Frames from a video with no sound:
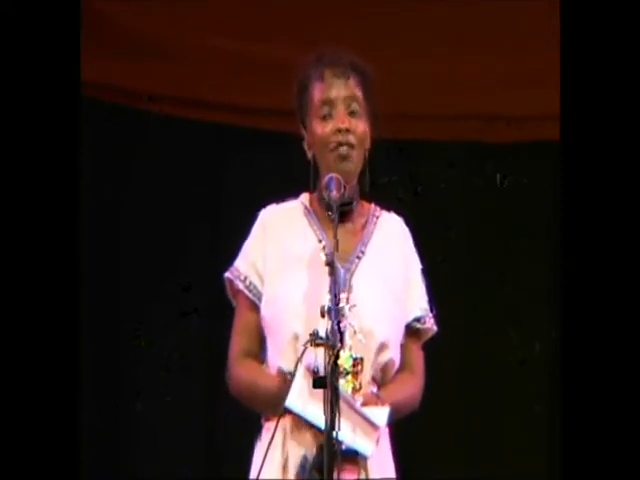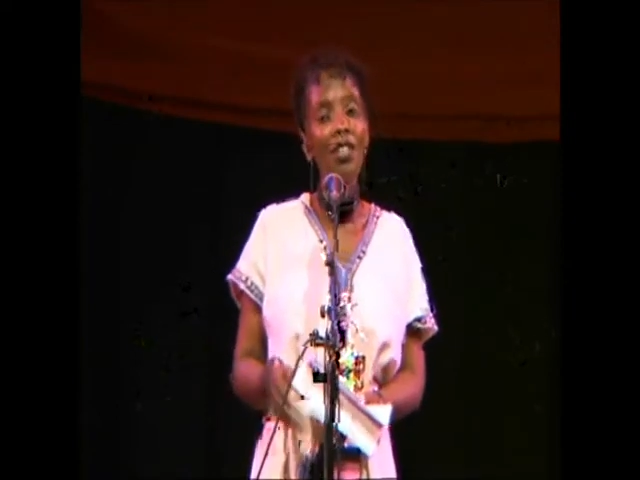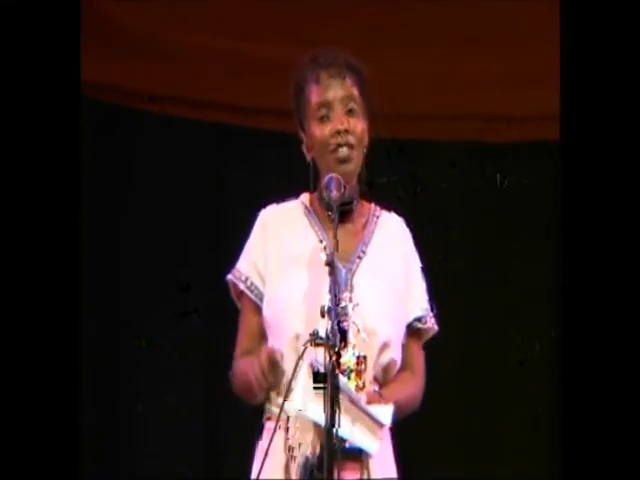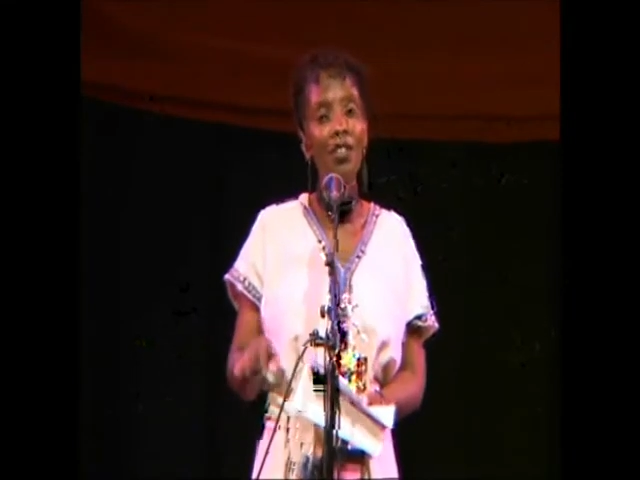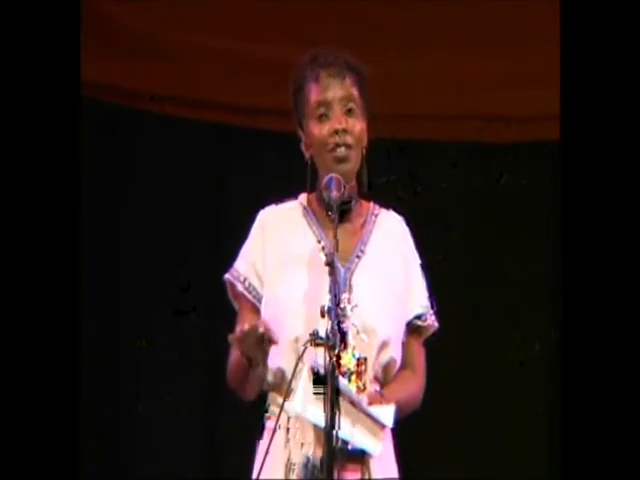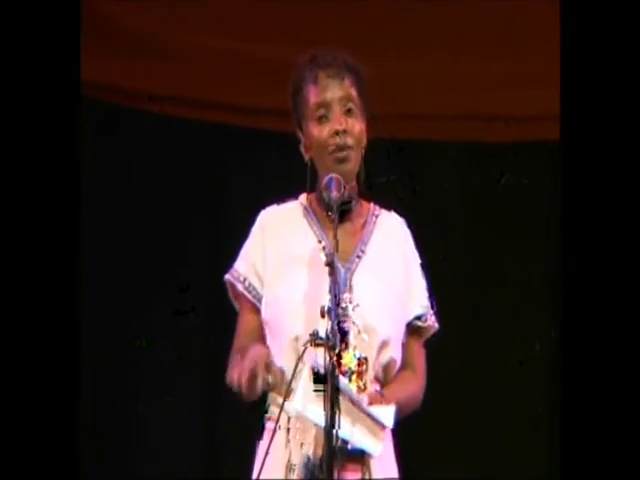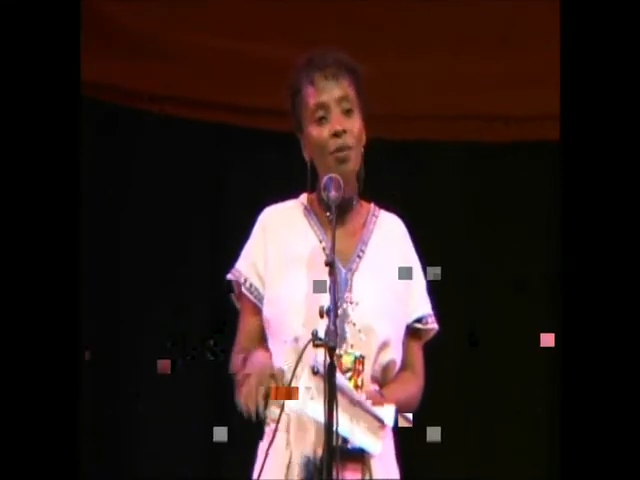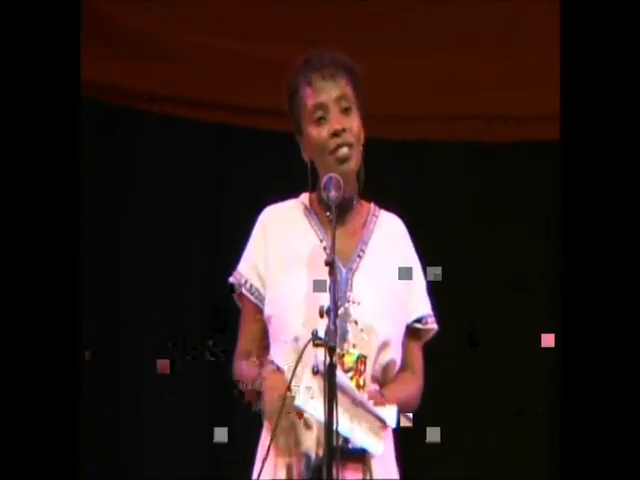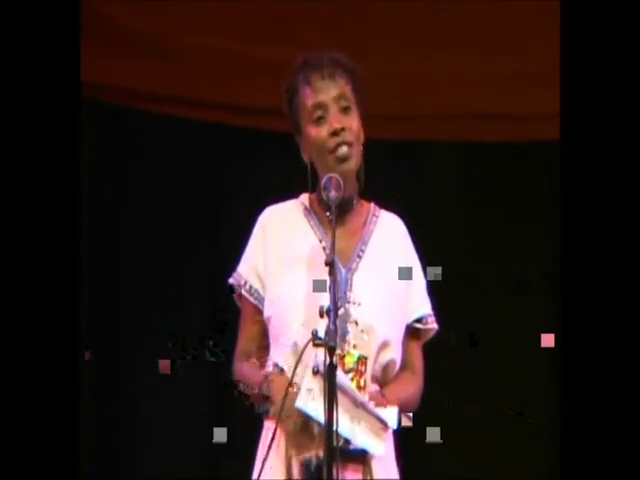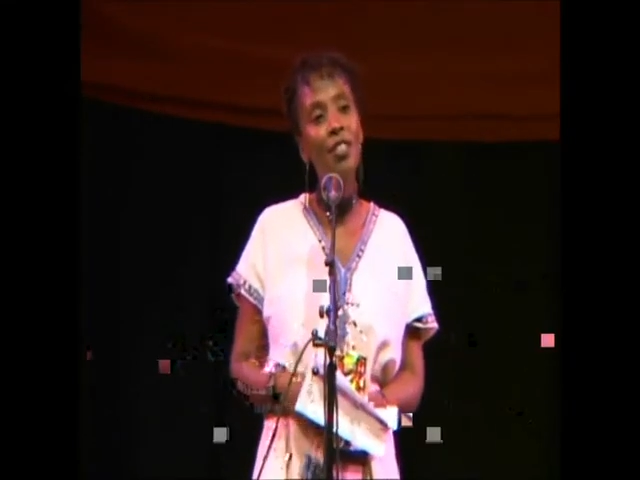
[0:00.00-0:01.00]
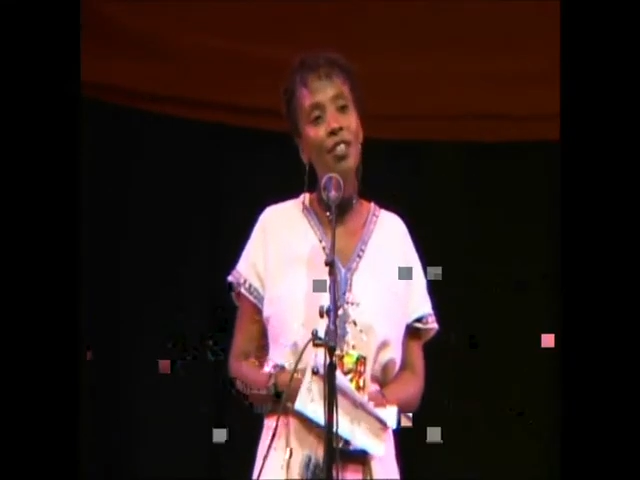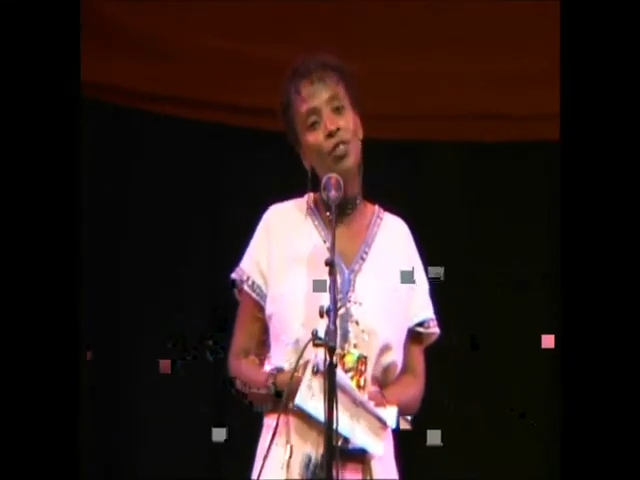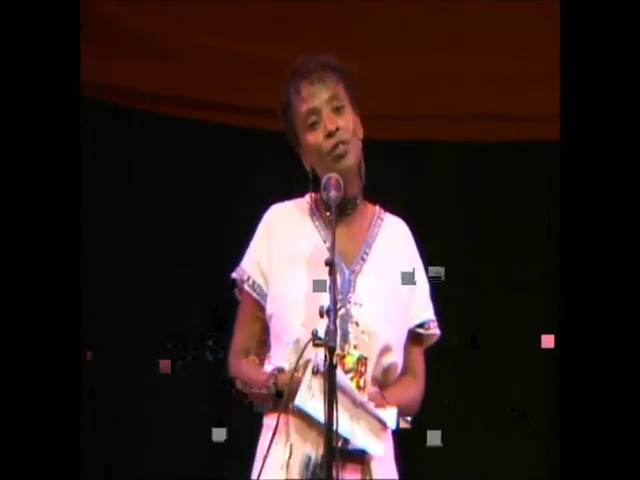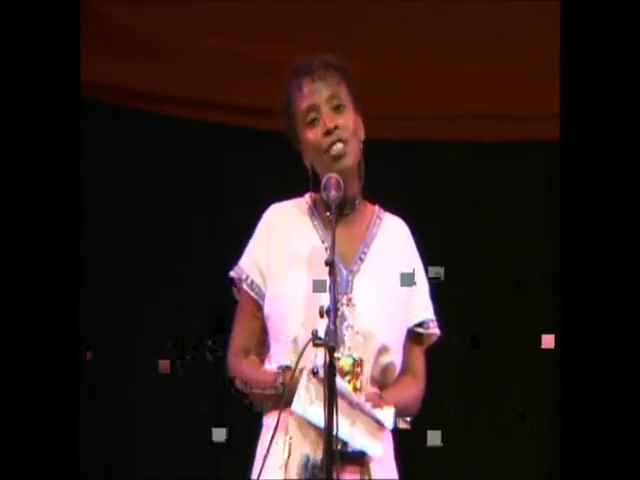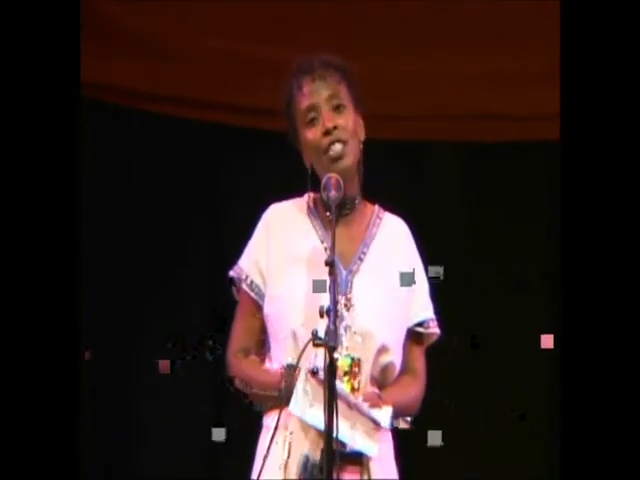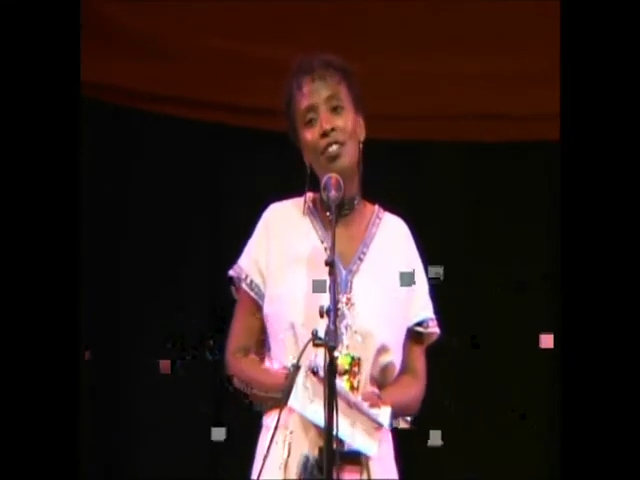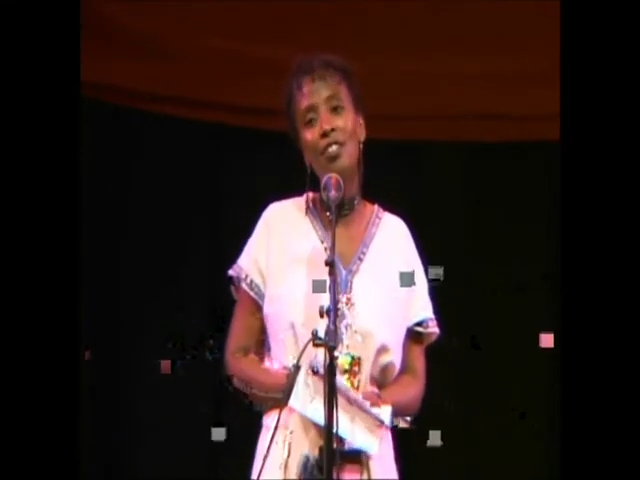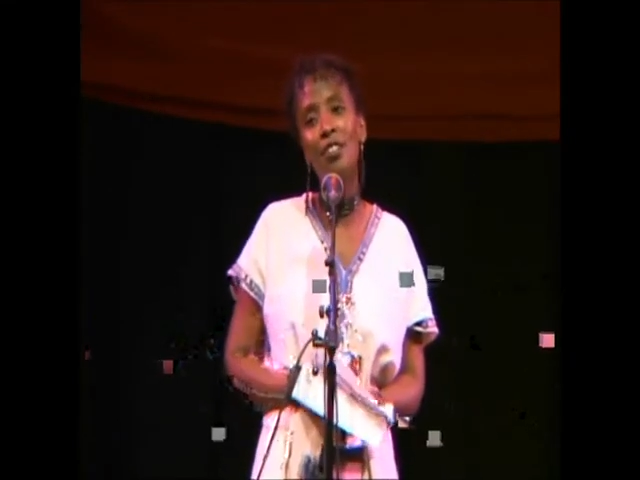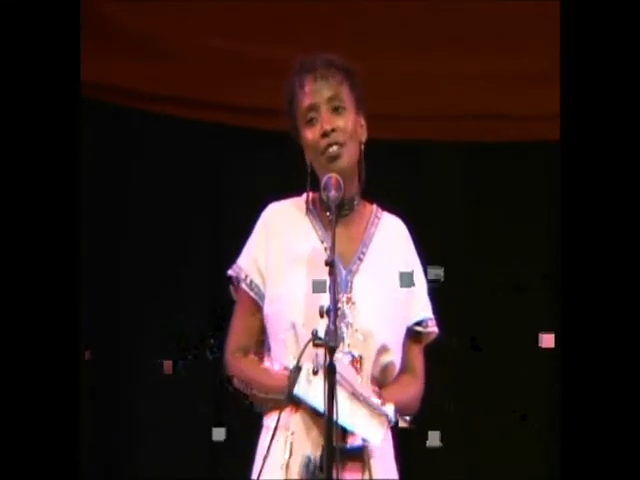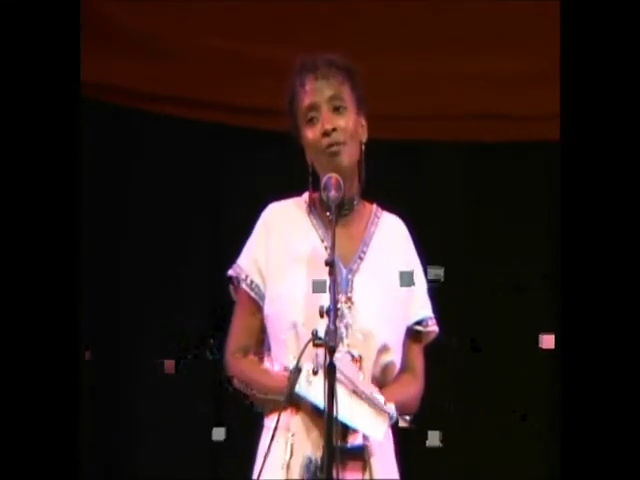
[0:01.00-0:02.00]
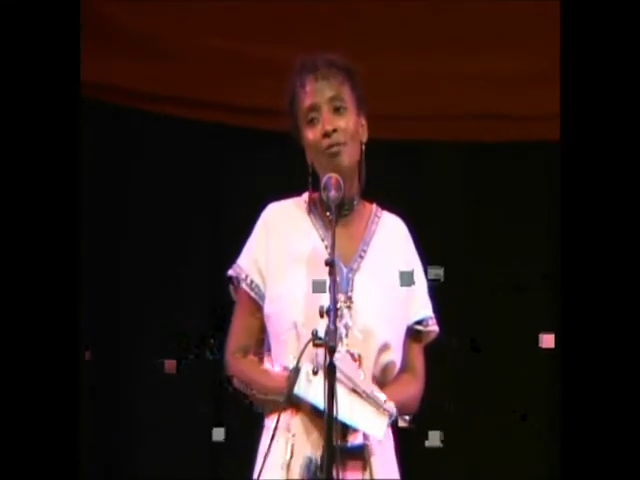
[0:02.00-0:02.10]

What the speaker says: it here at the West End Cultural Center.